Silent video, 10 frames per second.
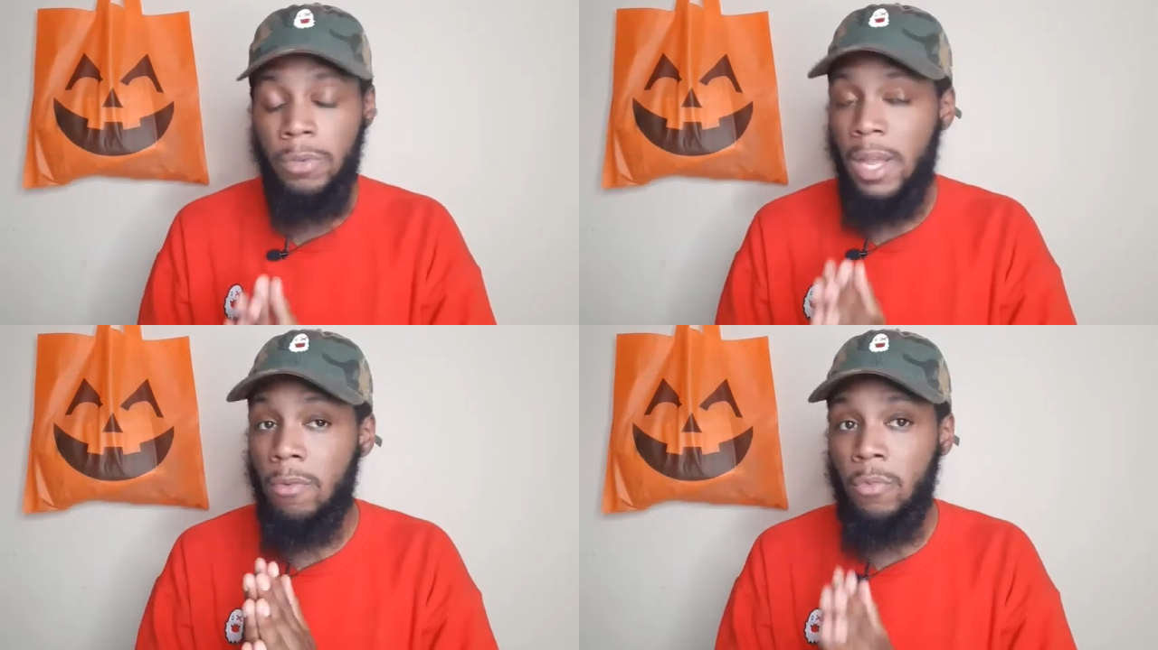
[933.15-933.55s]

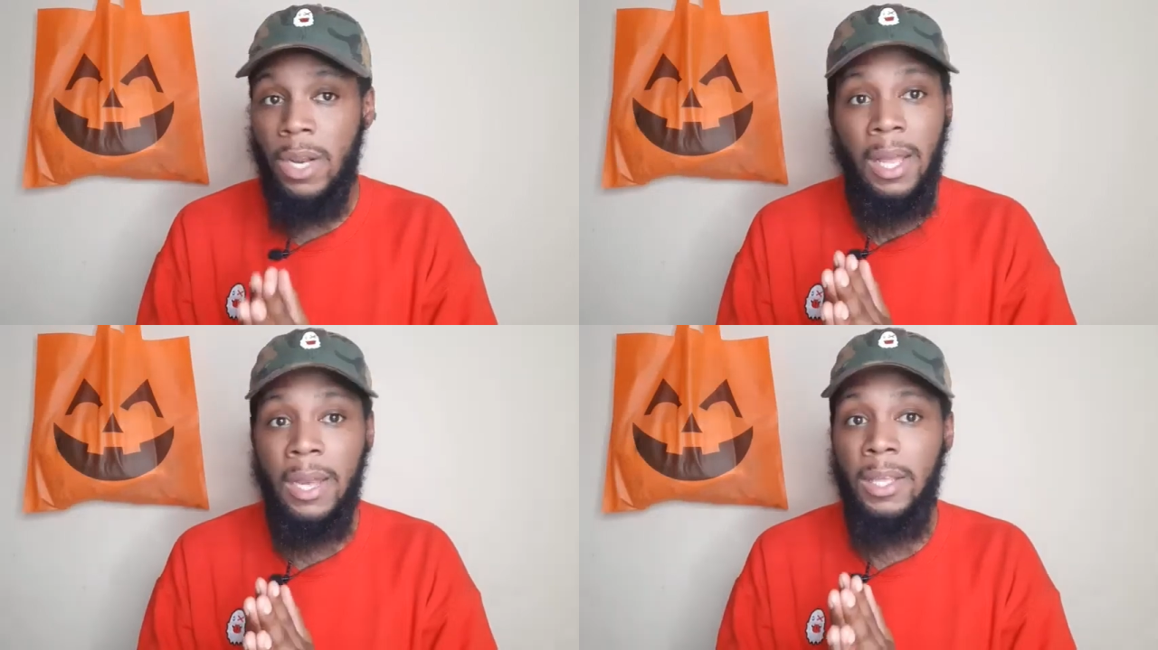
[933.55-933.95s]
They don't win
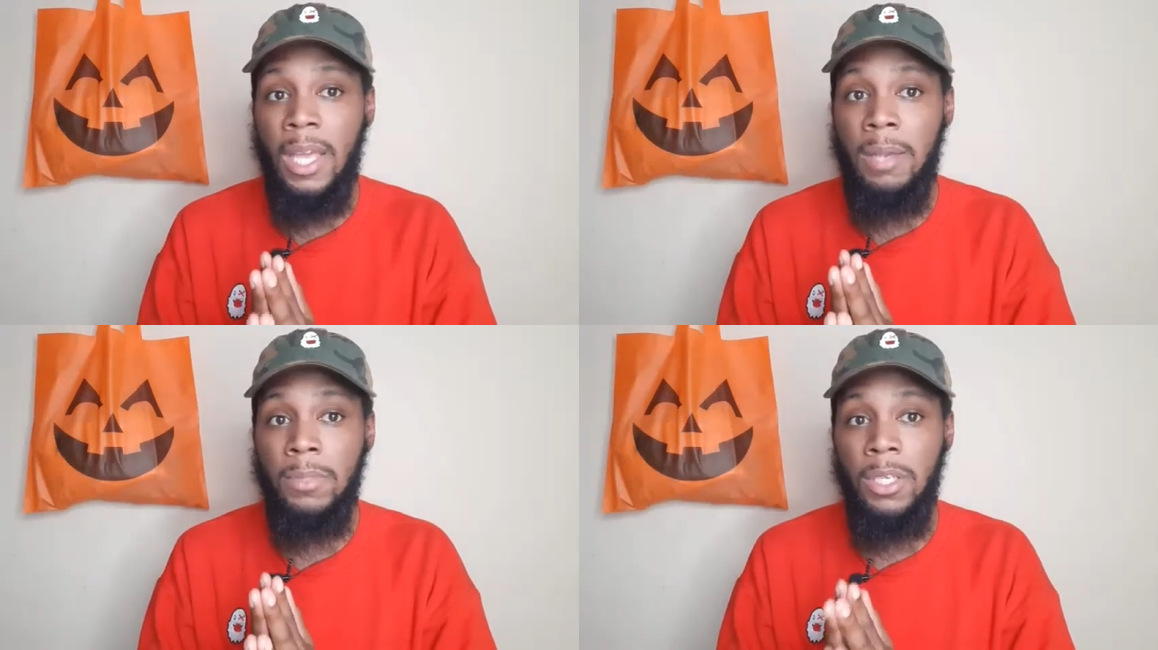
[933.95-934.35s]
a lot of
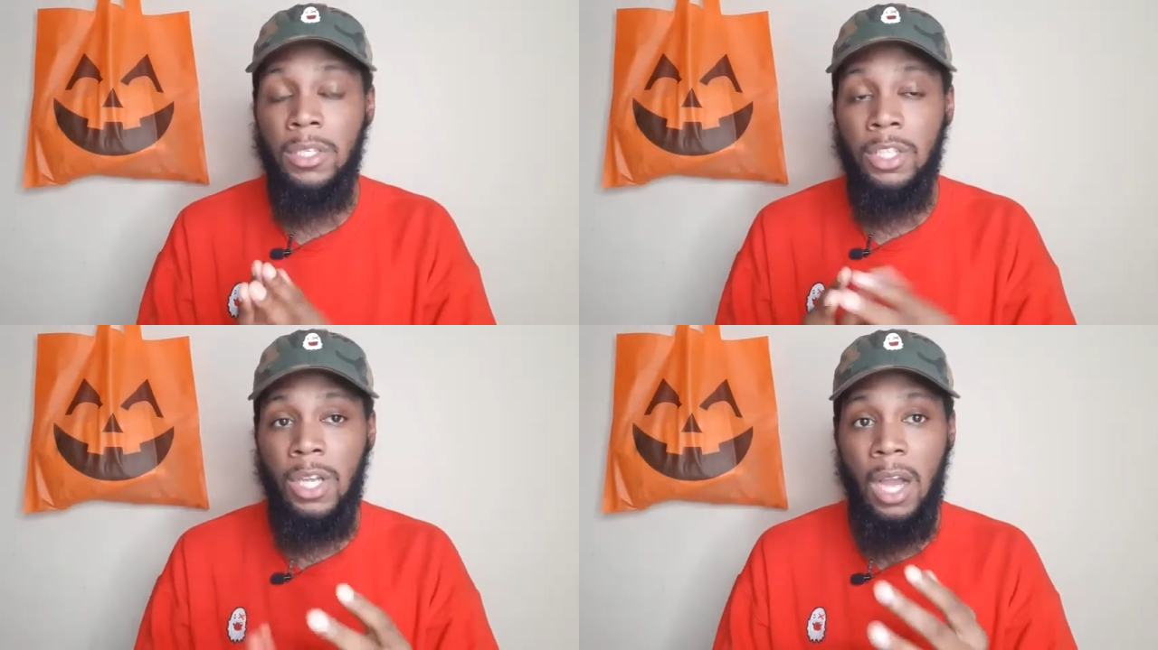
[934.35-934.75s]
games in
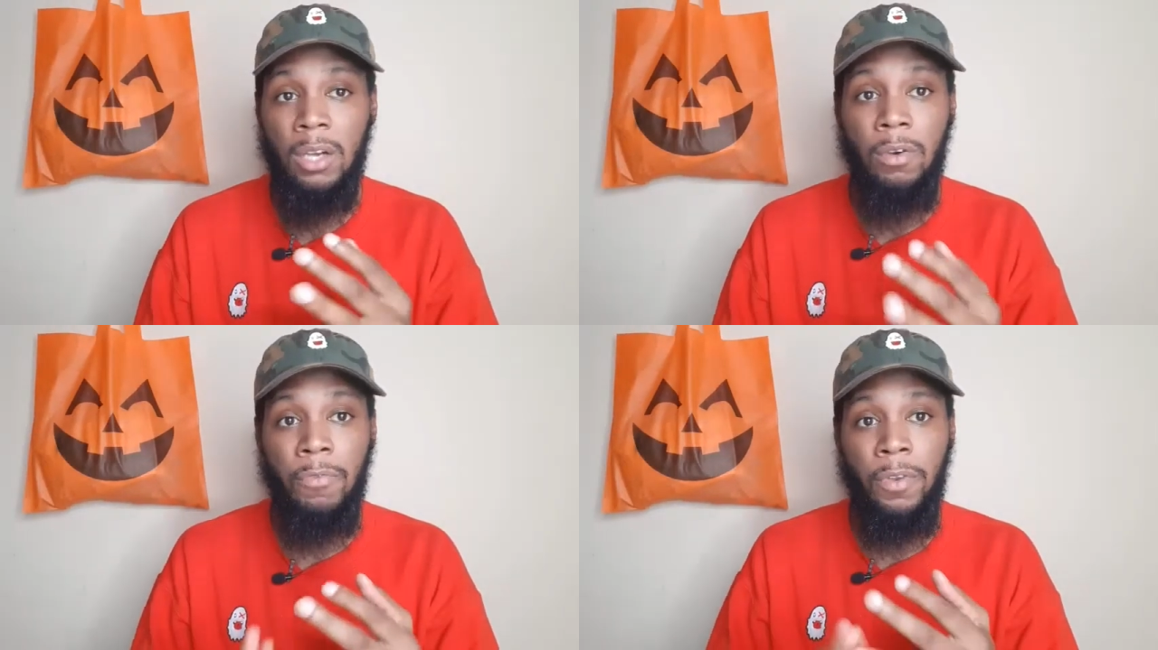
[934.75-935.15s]

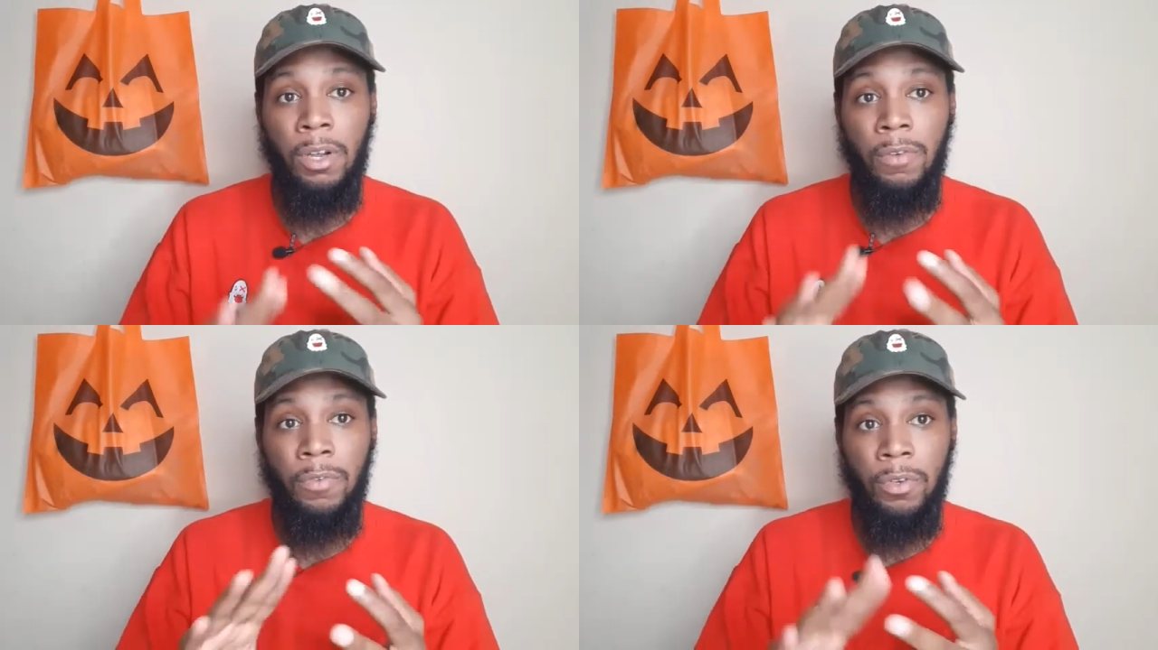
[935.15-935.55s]
Chicago,
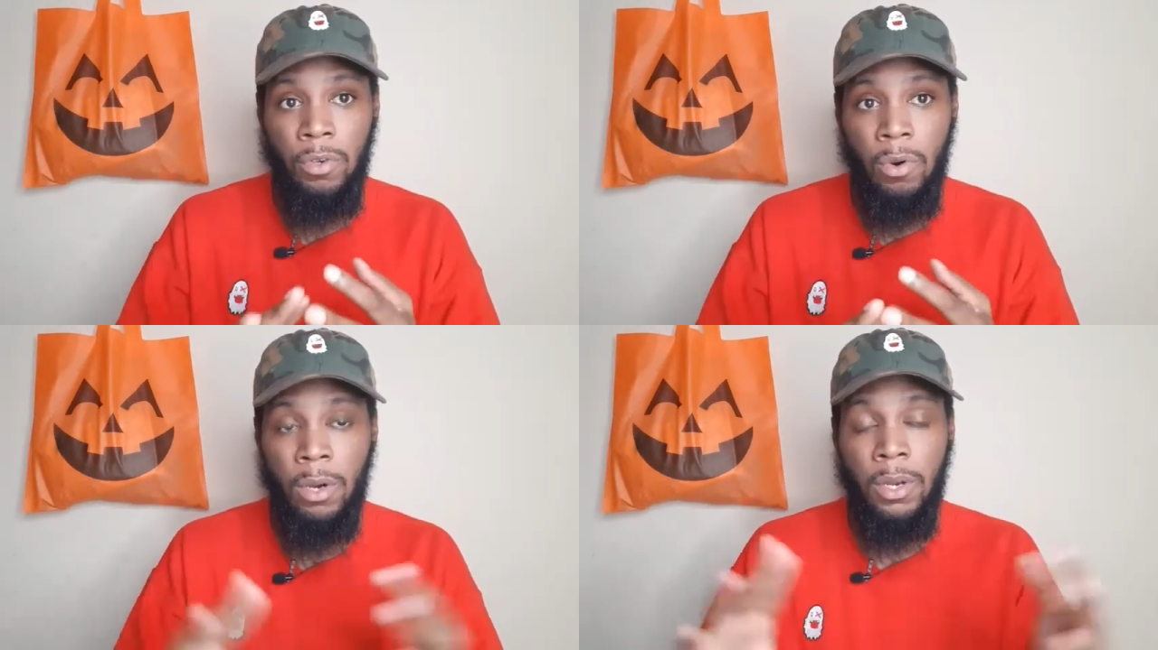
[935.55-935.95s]
Philadelphia, New
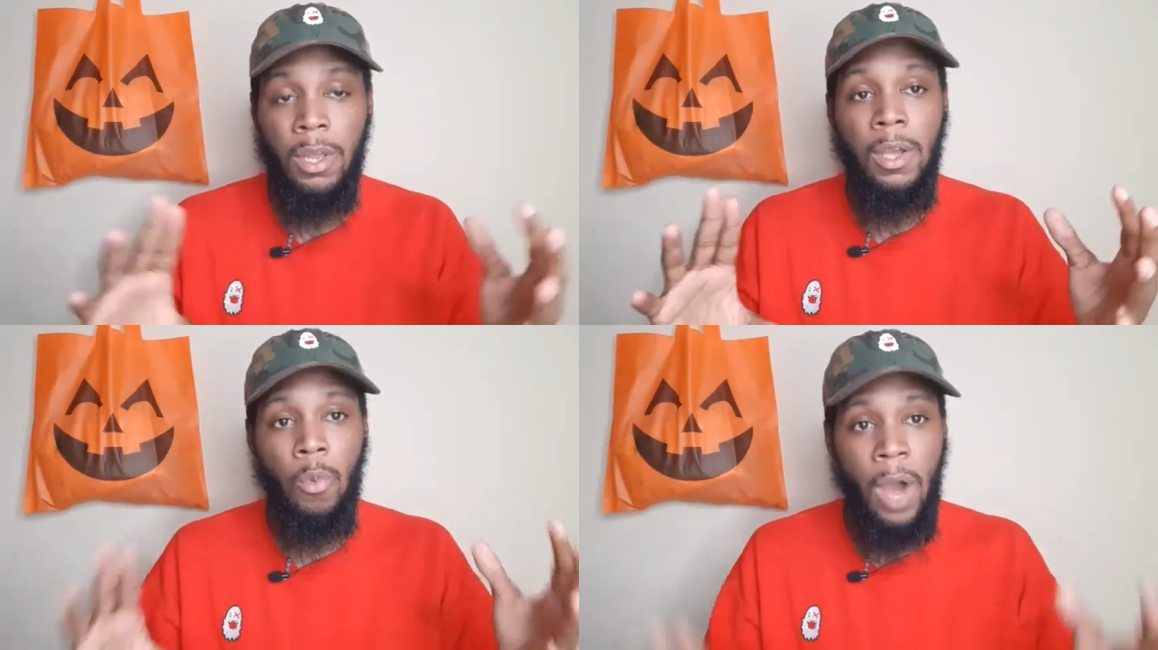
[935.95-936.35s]
York,
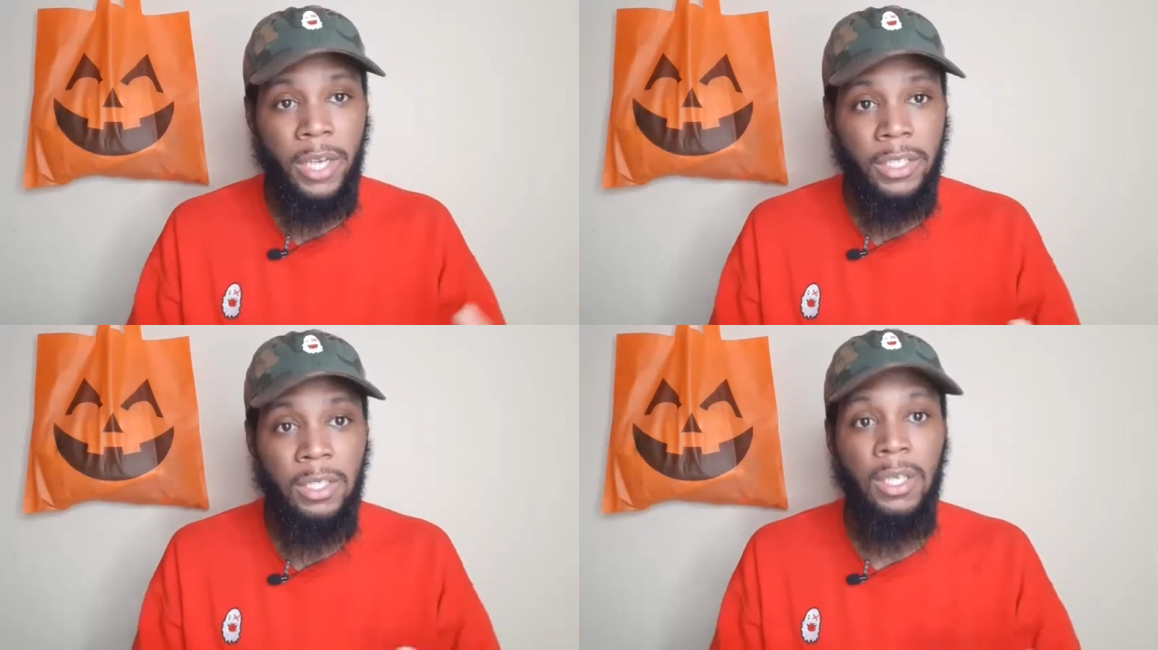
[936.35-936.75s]

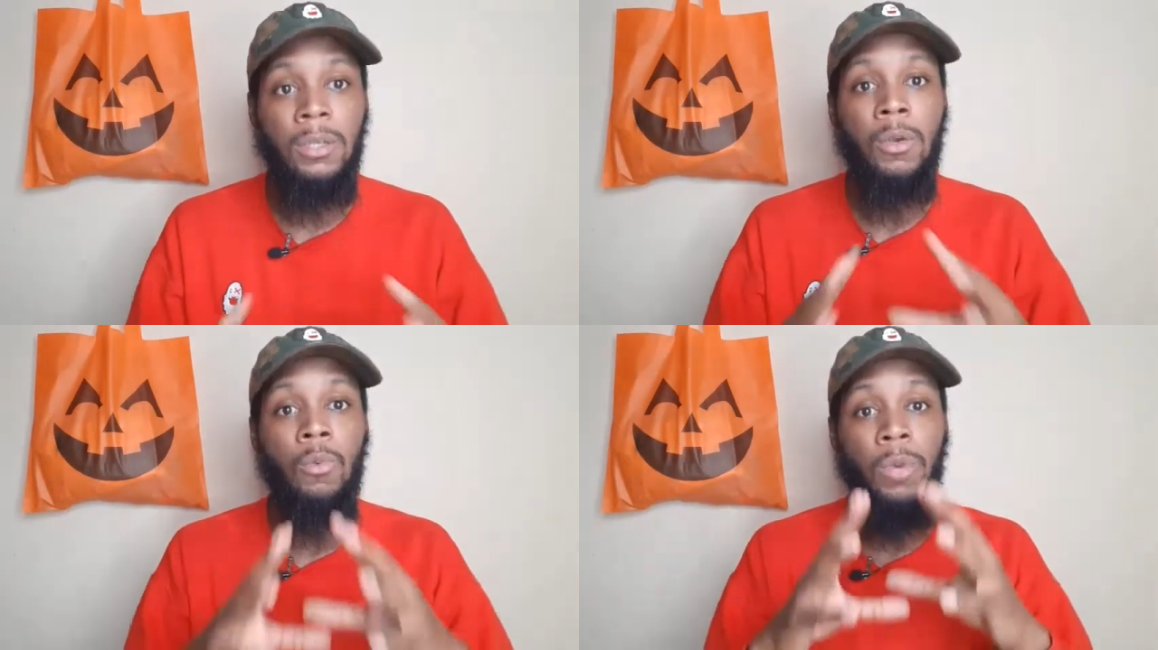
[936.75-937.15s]

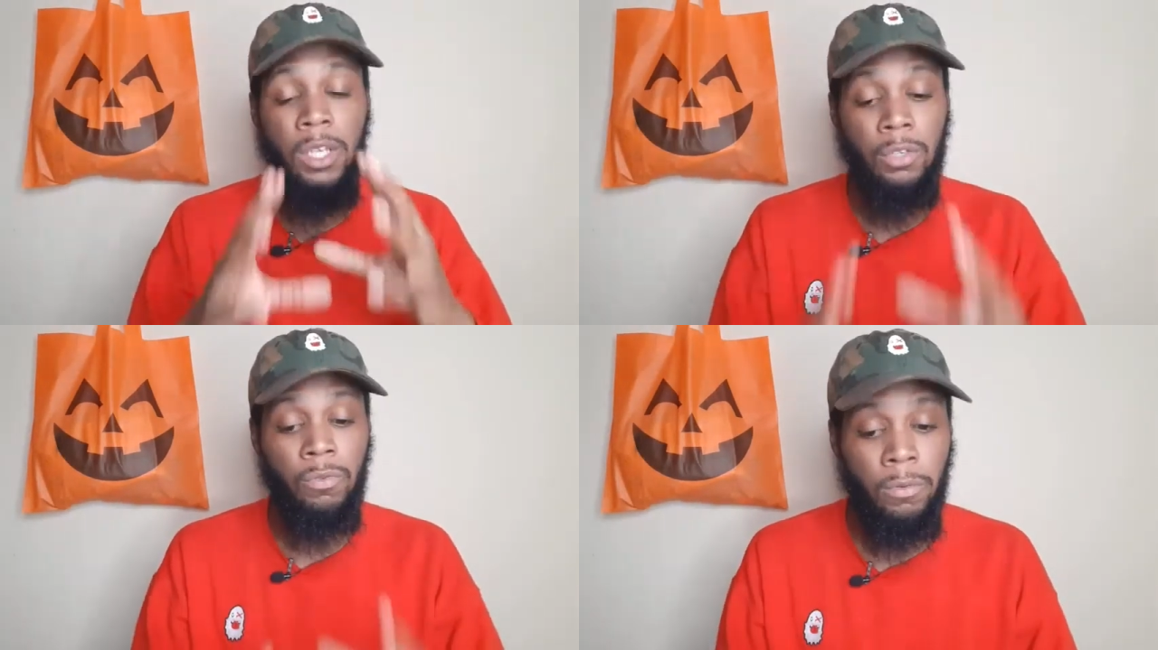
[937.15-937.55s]
Washington when it
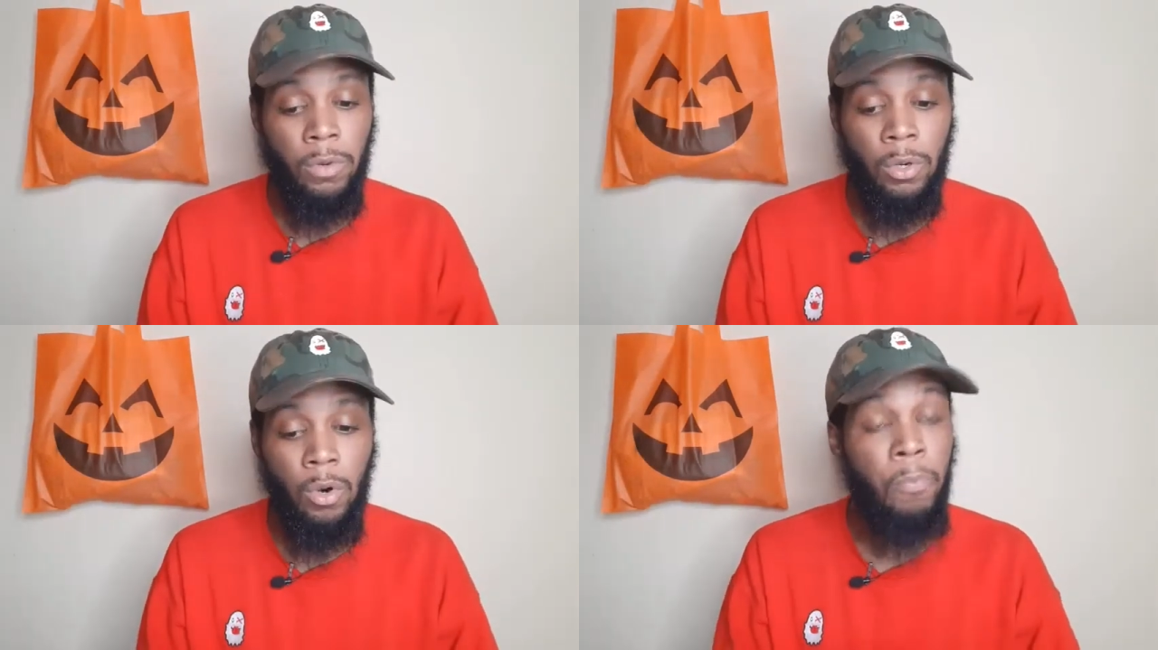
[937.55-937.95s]
gets real,
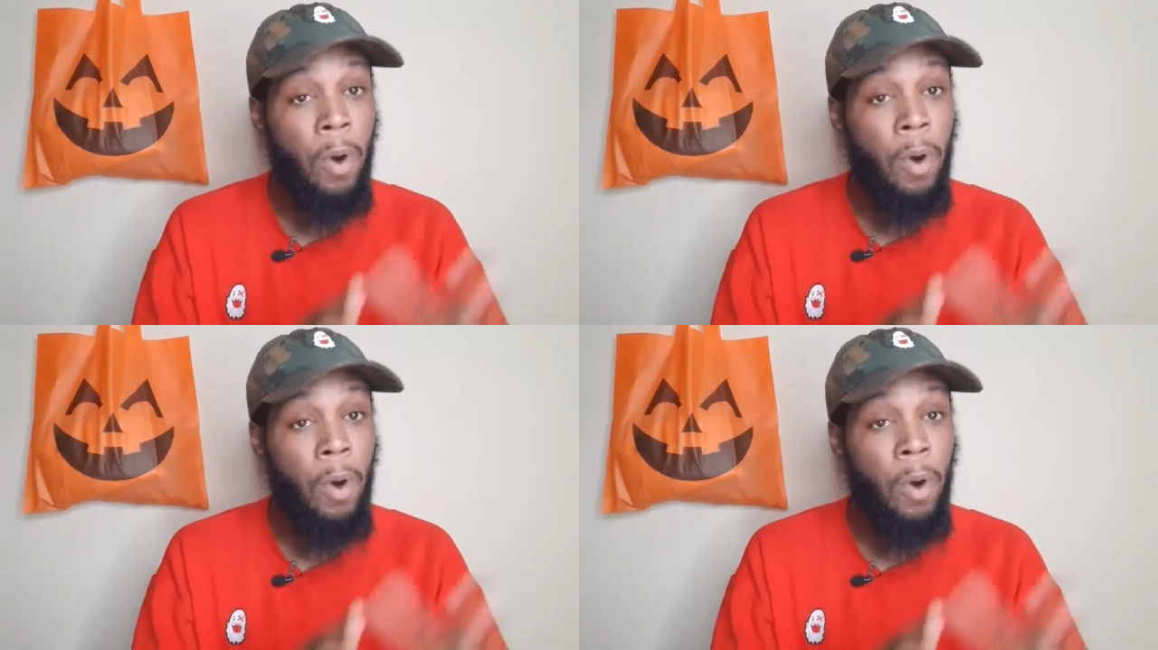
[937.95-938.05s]
real cold.